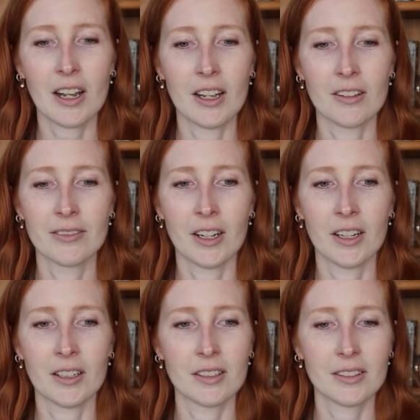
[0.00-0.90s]
I've
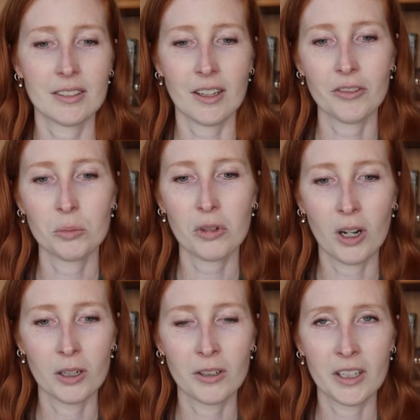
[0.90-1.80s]
got stuff in
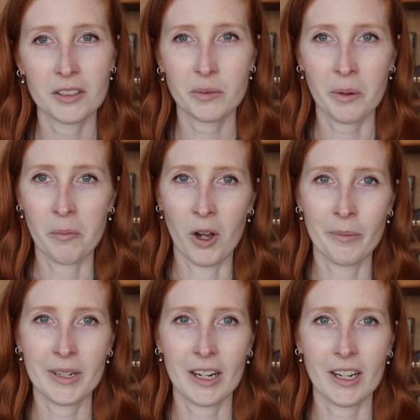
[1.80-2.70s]
progress. My mom
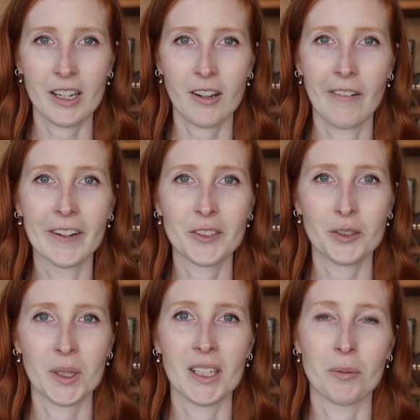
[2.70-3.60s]
and I are
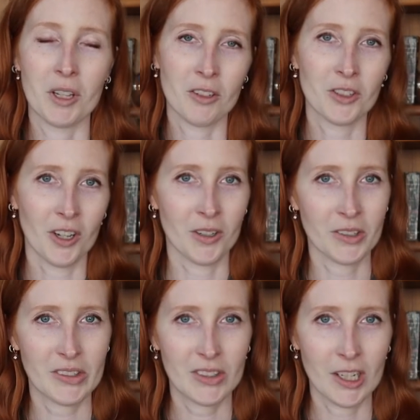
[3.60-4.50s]
doing a mother-daughter
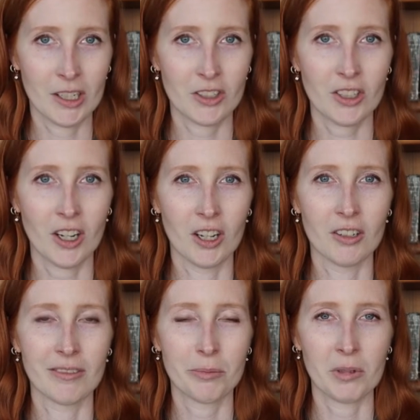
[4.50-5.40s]
stitch of
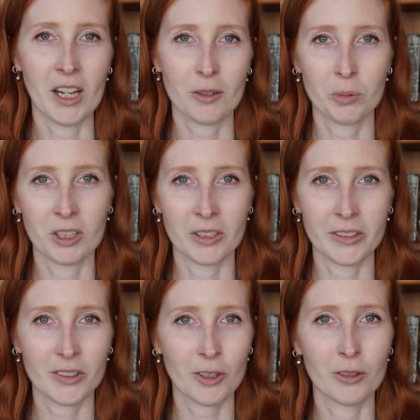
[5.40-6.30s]

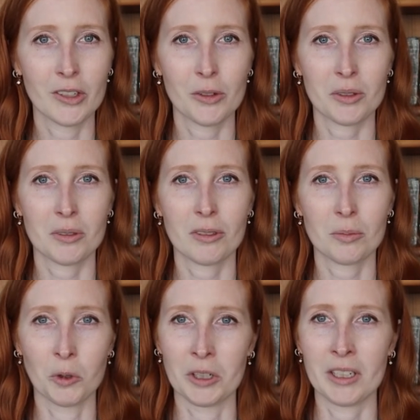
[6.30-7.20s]
blackbirds early Christmas
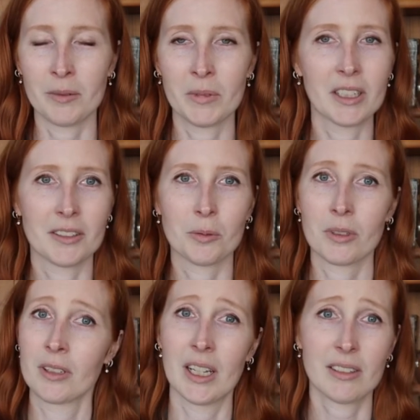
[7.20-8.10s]
morning because we're
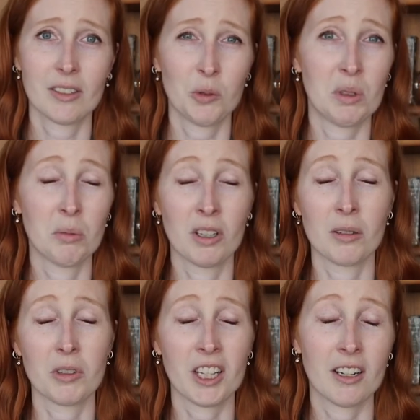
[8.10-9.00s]
the last 2 people on the
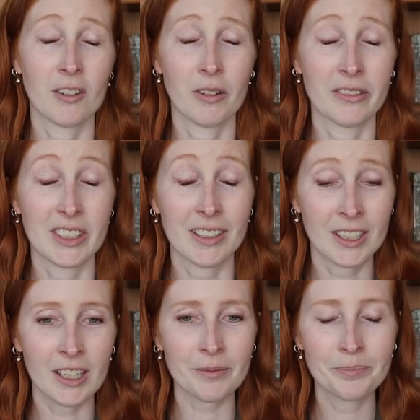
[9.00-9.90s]
planet who haven't done it
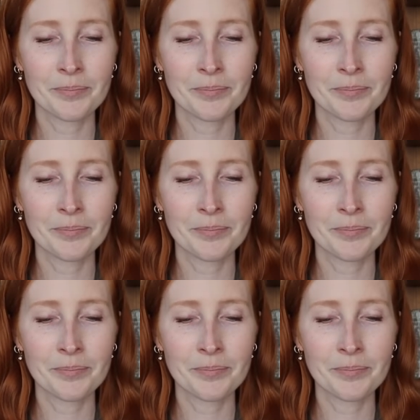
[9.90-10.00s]
yet.